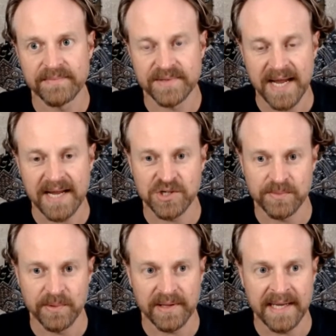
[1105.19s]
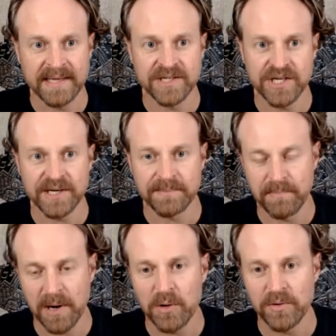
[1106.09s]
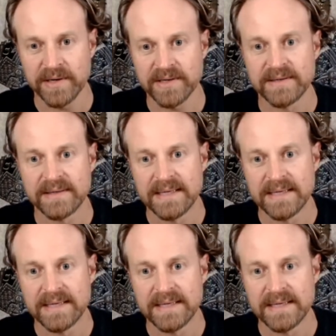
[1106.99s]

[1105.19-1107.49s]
tangible energy component.